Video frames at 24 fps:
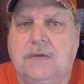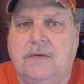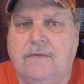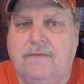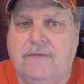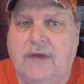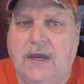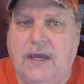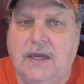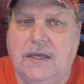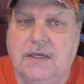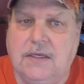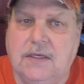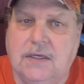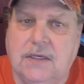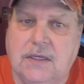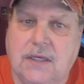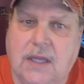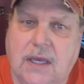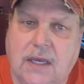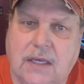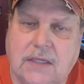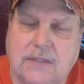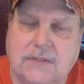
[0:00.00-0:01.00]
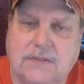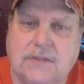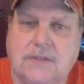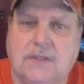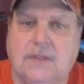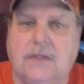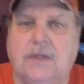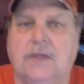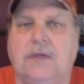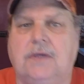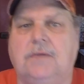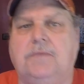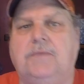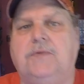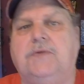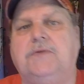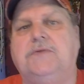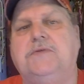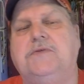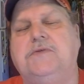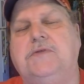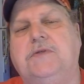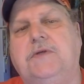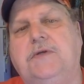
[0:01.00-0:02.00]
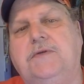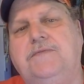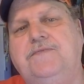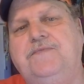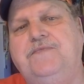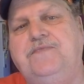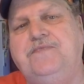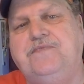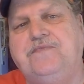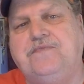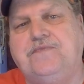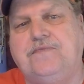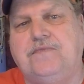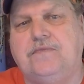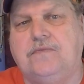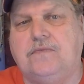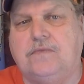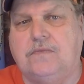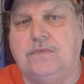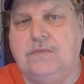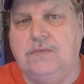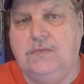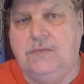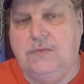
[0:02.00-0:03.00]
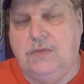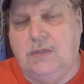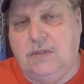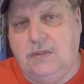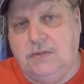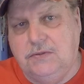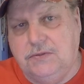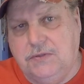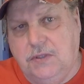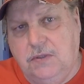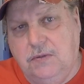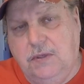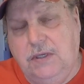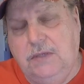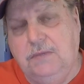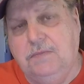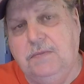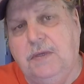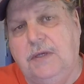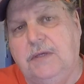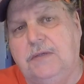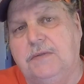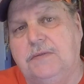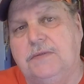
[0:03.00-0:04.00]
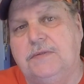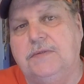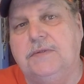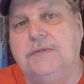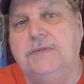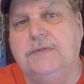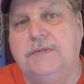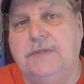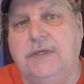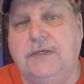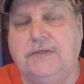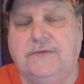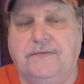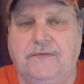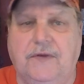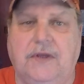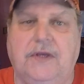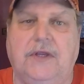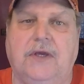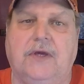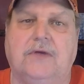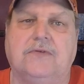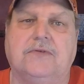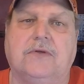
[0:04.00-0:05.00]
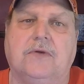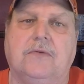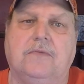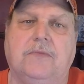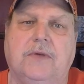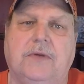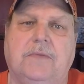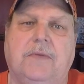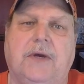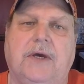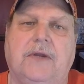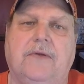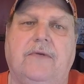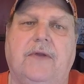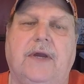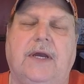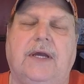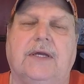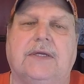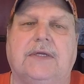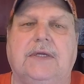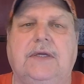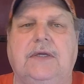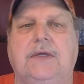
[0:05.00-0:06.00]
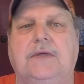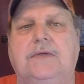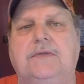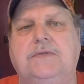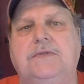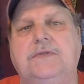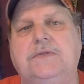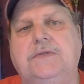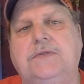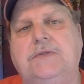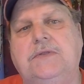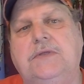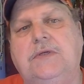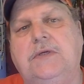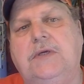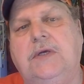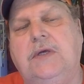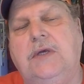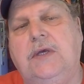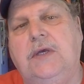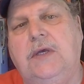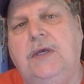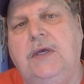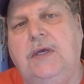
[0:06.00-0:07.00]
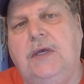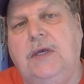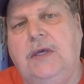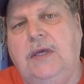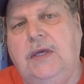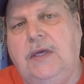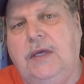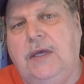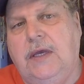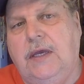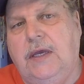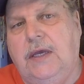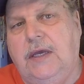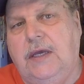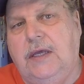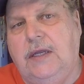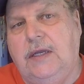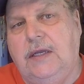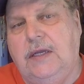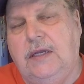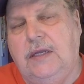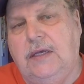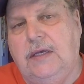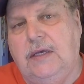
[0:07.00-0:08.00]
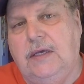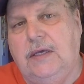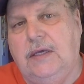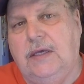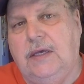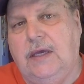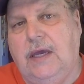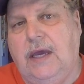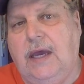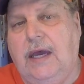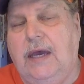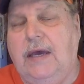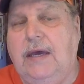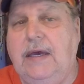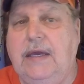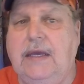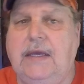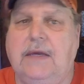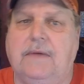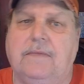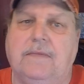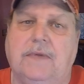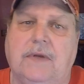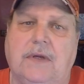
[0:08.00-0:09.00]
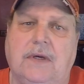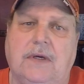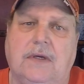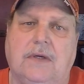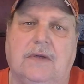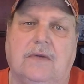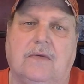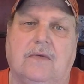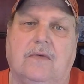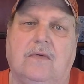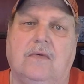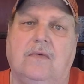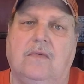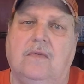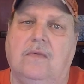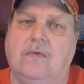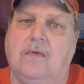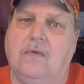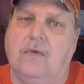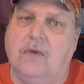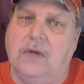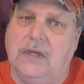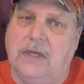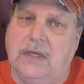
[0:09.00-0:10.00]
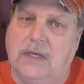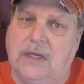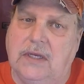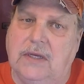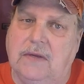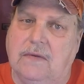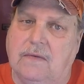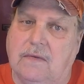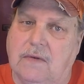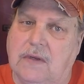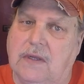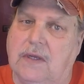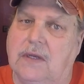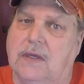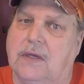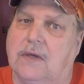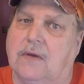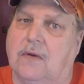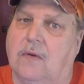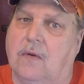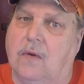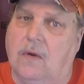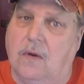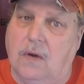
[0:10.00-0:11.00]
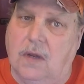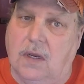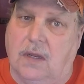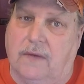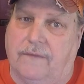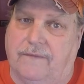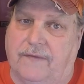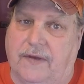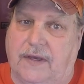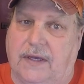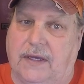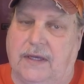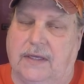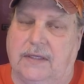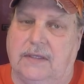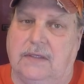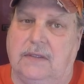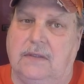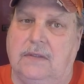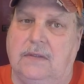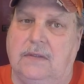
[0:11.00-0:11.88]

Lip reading: value it adds to the lumber and stuff. So this video is going to be about dry kiln. And I am not really qualified